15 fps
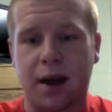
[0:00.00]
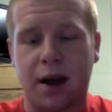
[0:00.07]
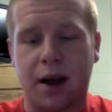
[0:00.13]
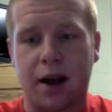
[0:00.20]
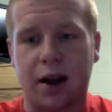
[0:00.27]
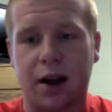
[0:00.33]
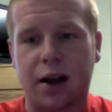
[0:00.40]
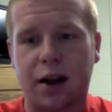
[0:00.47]

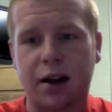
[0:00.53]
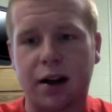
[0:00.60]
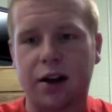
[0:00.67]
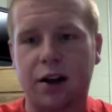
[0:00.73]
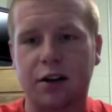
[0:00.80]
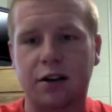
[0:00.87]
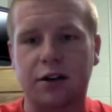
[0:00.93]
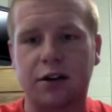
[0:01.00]
and to kind of
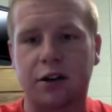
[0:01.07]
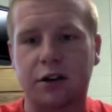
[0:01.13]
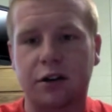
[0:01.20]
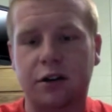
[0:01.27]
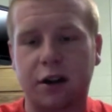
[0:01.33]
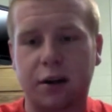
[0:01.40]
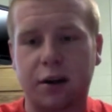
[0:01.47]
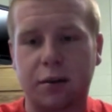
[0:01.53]
take a stutter
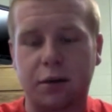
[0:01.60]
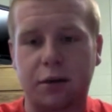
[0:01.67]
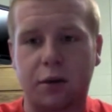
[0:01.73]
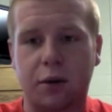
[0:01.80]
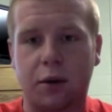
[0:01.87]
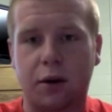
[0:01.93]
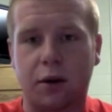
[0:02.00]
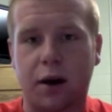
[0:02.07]
step
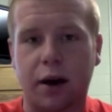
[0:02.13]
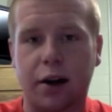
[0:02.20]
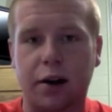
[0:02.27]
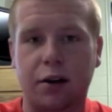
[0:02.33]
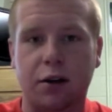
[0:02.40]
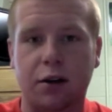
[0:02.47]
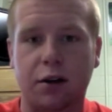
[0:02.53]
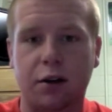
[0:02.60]
before I
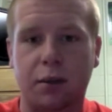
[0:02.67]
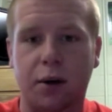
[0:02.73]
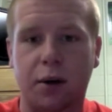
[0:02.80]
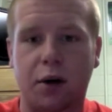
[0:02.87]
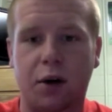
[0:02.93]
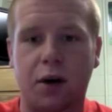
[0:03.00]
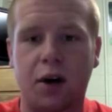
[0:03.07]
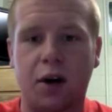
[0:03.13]
get to the
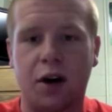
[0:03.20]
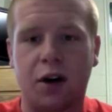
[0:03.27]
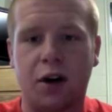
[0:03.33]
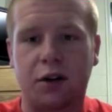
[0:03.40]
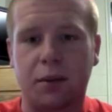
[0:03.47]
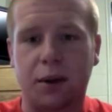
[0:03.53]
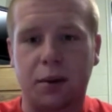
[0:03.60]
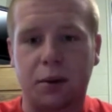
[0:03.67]
ball,
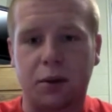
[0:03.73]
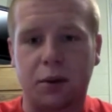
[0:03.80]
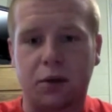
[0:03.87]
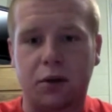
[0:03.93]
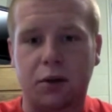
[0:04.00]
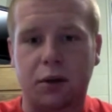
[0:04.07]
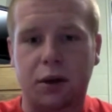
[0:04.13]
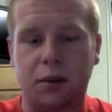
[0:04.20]
so I'm able
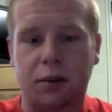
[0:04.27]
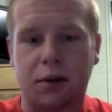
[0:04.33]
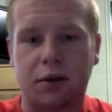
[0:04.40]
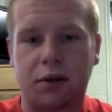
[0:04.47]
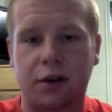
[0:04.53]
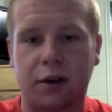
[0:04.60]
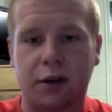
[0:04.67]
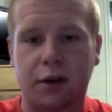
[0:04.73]
to get my
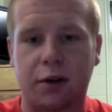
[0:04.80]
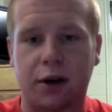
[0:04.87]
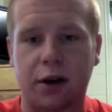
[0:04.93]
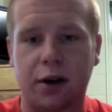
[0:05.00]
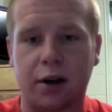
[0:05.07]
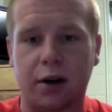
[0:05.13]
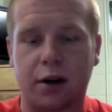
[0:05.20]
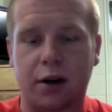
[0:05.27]
feet in the
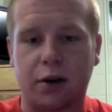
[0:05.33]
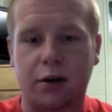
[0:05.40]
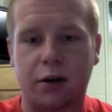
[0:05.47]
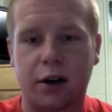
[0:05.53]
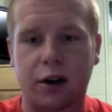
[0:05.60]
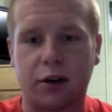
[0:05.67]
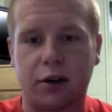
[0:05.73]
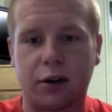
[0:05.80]
right
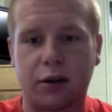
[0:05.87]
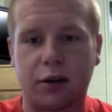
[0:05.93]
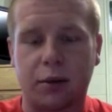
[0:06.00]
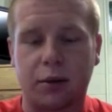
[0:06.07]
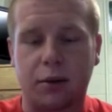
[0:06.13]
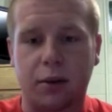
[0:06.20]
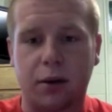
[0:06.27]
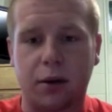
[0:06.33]
direction to flip
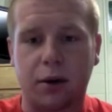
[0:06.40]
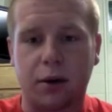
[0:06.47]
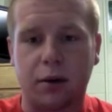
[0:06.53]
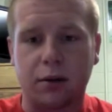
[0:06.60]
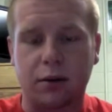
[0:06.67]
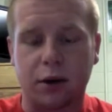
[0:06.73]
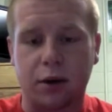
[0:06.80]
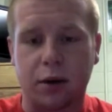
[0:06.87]
the ball
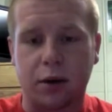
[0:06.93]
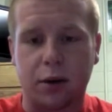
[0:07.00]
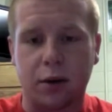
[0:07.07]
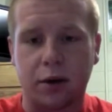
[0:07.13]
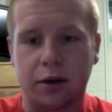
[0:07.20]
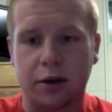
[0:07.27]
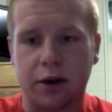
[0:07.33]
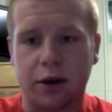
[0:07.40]
going in
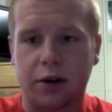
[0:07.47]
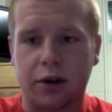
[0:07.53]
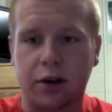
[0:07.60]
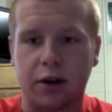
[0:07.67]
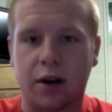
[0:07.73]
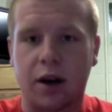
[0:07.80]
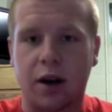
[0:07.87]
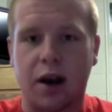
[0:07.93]
one
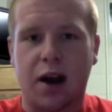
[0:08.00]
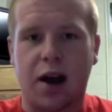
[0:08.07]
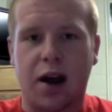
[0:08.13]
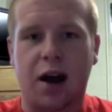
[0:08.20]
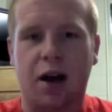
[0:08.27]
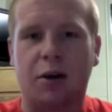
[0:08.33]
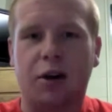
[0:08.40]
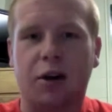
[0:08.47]
direction.
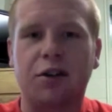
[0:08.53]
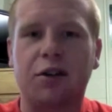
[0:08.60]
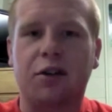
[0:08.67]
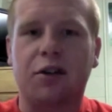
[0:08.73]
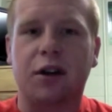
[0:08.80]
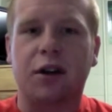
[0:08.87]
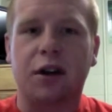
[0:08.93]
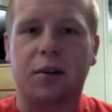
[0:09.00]
And I'm also
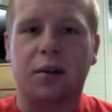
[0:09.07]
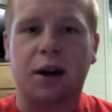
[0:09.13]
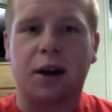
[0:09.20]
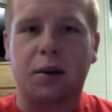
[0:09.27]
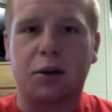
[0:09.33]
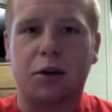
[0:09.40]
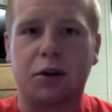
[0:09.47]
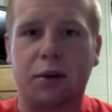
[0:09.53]
trying to be able to